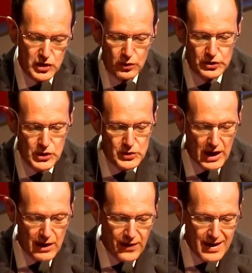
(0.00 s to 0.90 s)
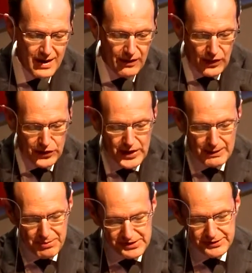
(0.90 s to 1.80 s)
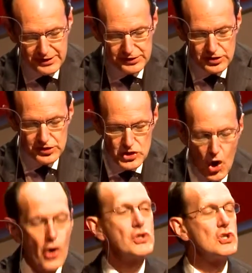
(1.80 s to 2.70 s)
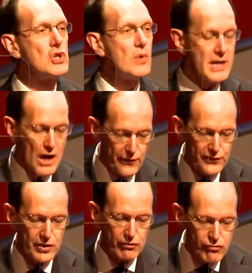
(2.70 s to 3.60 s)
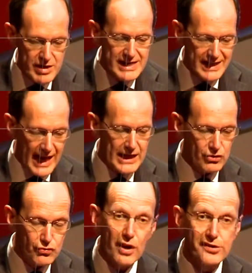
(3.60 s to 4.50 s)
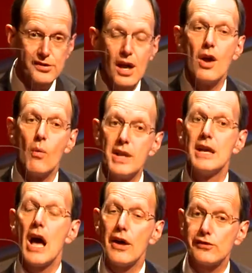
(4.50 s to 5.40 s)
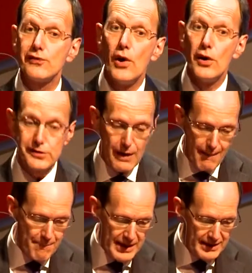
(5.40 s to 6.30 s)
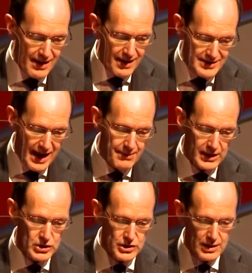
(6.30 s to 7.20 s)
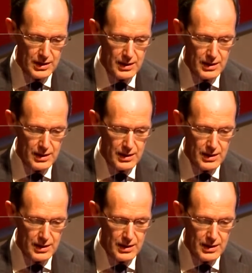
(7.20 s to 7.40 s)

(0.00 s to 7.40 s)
told YouGov that they think business does not do enough to regain trust when it has first been damaged.